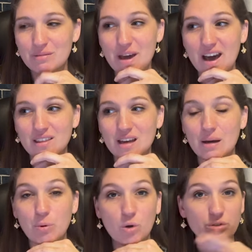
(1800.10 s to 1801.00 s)
math.
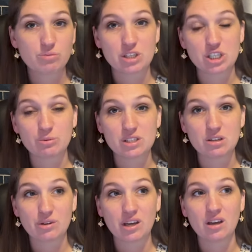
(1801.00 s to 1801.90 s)
I pulled what she was
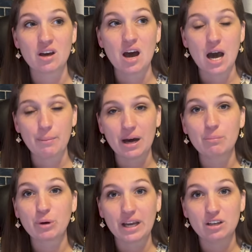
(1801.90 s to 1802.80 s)
doing. I bought a
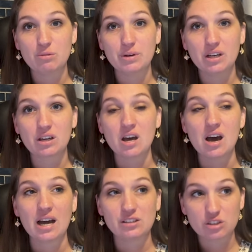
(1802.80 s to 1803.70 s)
brand new book.
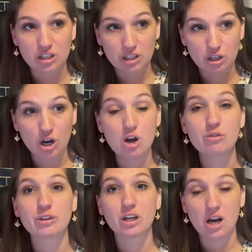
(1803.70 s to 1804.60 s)
I started her
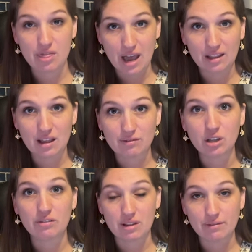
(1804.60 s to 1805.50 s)
over on that
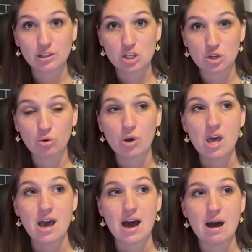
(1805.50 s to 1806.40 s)
level of level two,
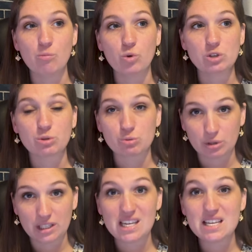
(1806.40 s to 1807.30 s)
um, which was
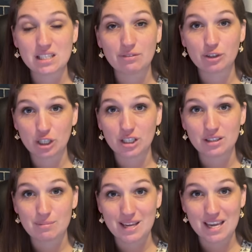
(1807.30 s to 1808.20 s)
really easy for her at
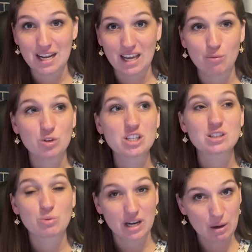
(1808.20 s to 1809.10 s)
the beginning, which
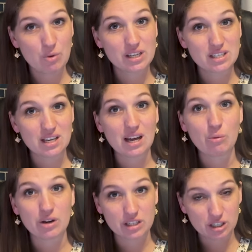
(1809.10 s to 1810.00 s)
is what I wanted. I
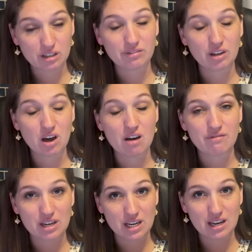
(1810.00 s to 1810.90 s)
wanted her to feel
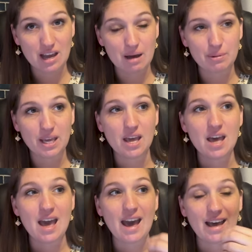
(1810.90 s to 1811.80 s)
confident and happy.
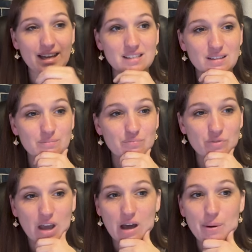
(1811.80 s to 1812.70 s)
And
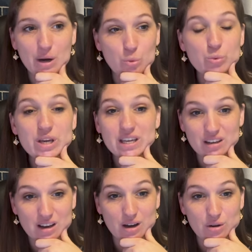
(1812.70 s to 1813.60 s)
like about a week
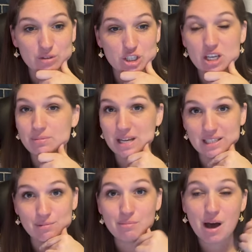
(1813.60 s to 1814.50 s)
ago, she keeps
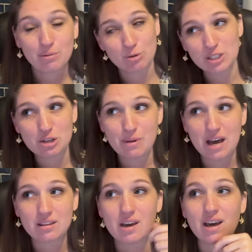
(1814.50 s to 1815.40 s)
asking me, Mom, can we do
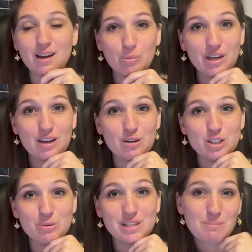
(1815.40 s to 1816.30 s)
math? And a week ago,
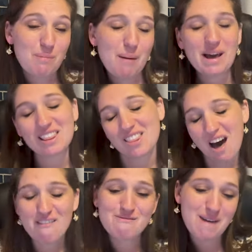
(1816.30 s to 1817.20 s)
she was like, Mom, I
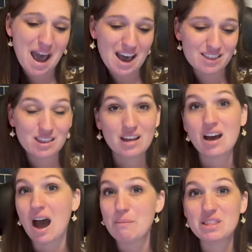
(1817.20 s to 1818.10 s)
love math.
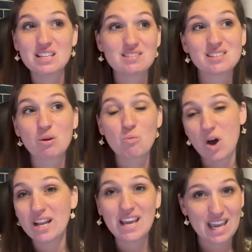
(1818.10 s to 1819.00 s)
I mean, this is a
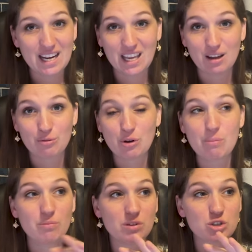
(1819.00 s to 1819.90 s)
180
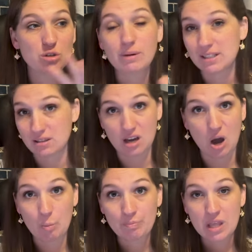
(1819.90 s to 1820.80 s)
from two months
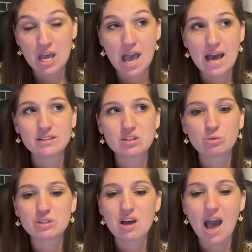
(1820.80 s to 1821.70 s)
ago. And so it
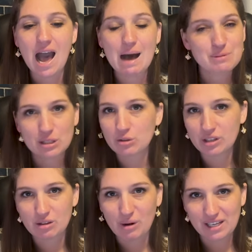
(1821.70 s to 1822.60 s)
was
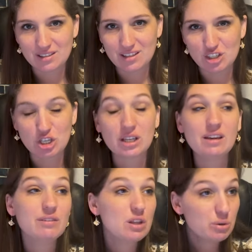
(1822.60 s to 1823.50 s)
absolutely the right decision,
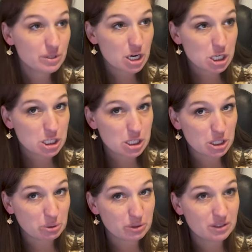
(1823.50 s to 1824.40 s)
even though it was hard to
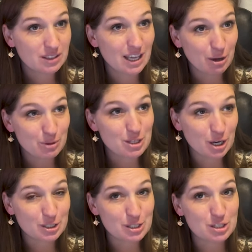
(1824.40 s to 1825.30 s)
do it was
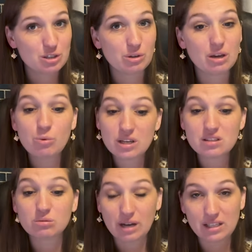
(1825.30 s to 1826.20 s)
hard to do. It was
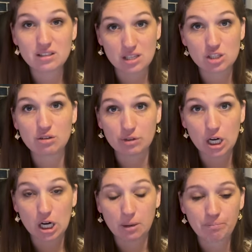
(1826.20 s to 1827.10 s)
the right decision for
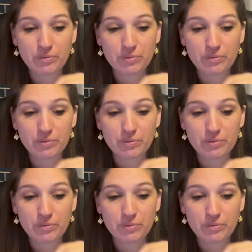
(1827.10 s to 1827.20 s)
her.